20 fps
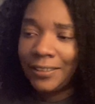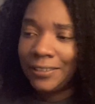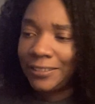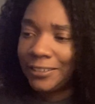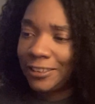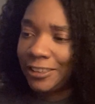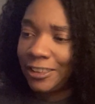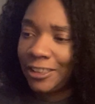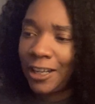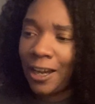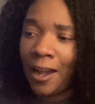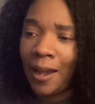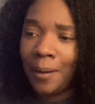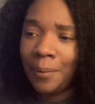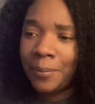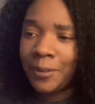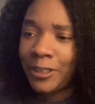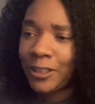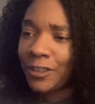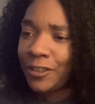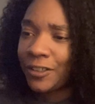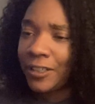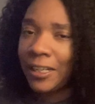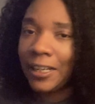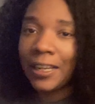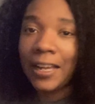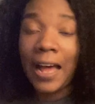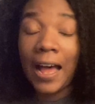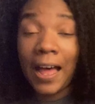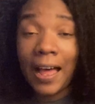
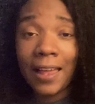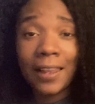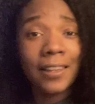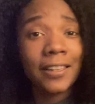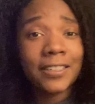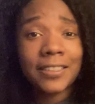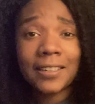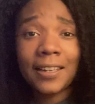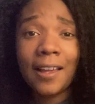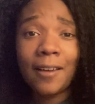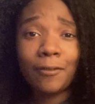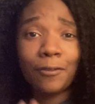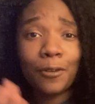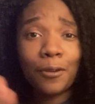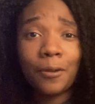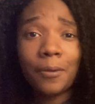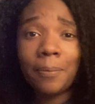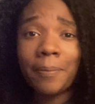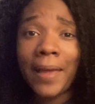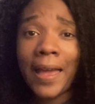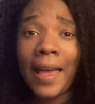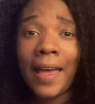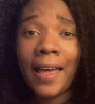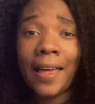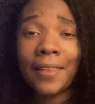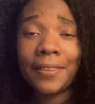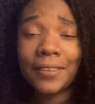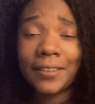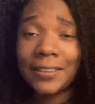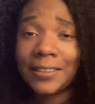geometry, college level
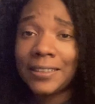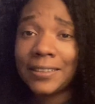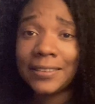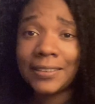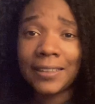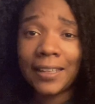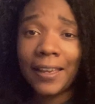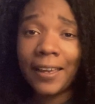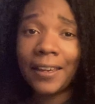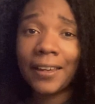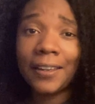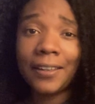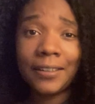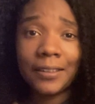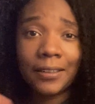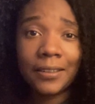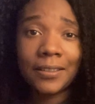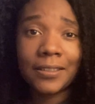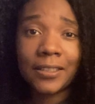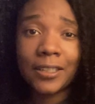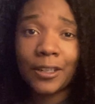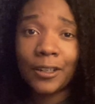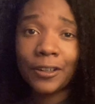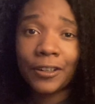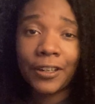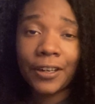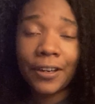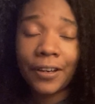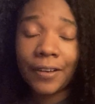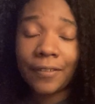math, and he's like in
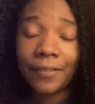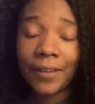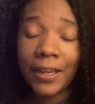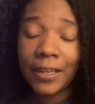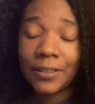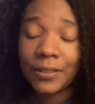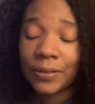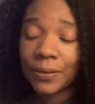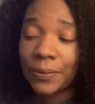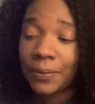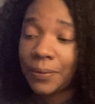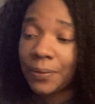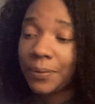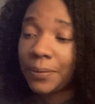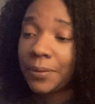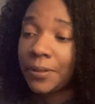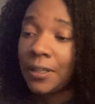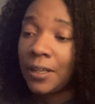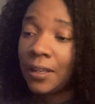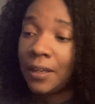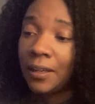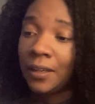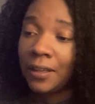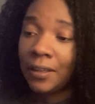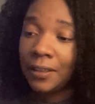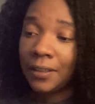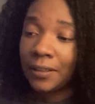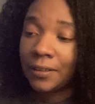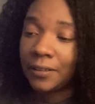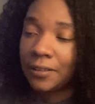senior year of high school.
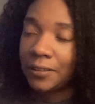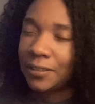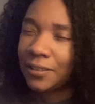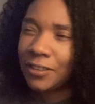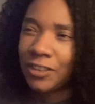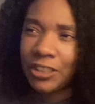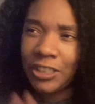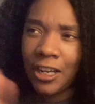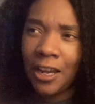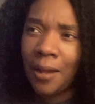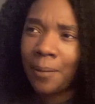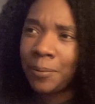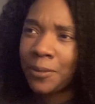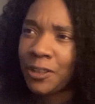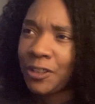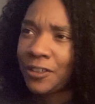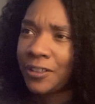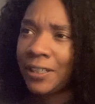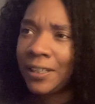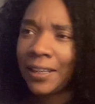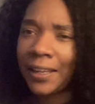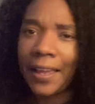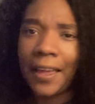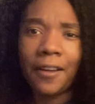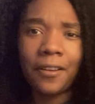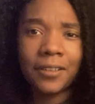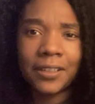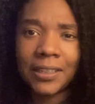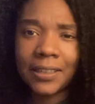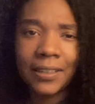The geometry and
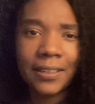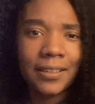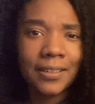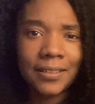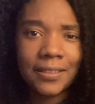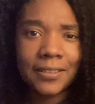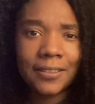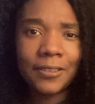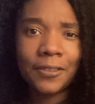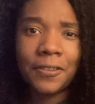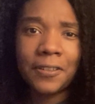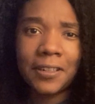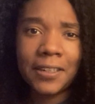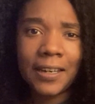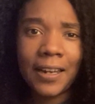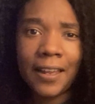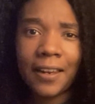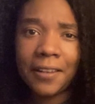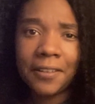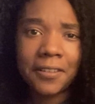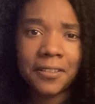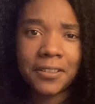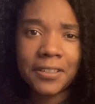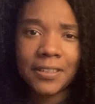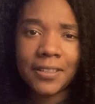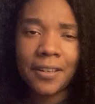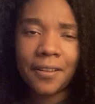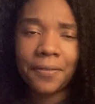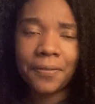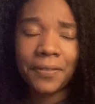calculus and all of that other
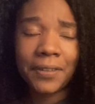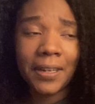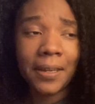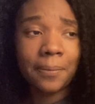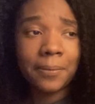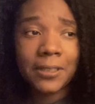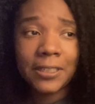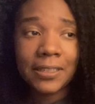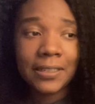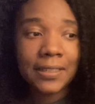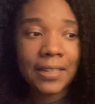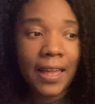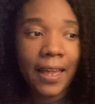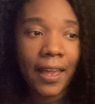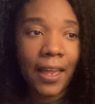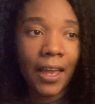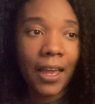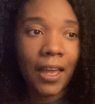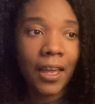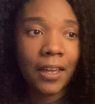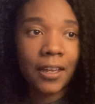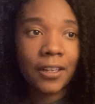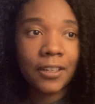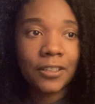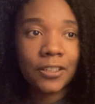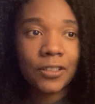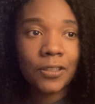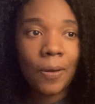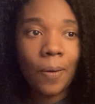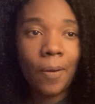stuff. And I'm just like
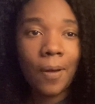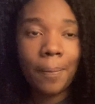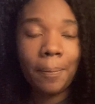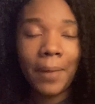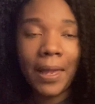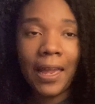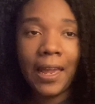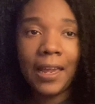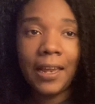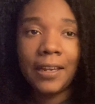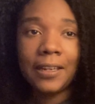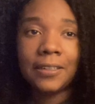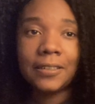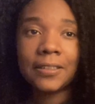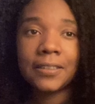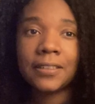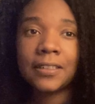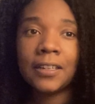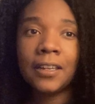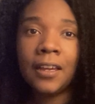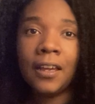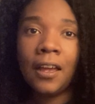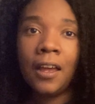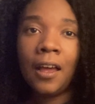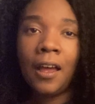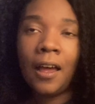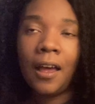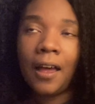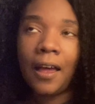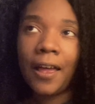so amazed.
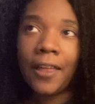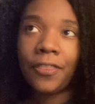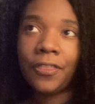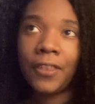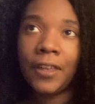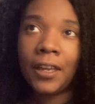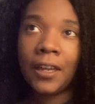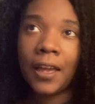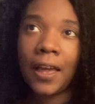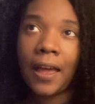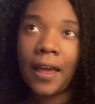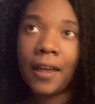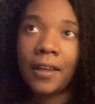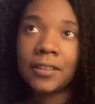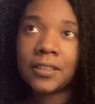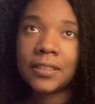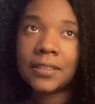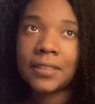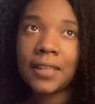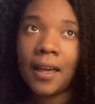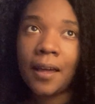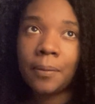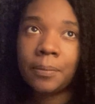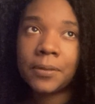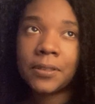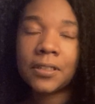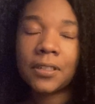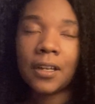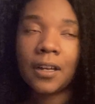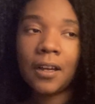I think I
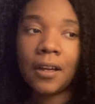stopped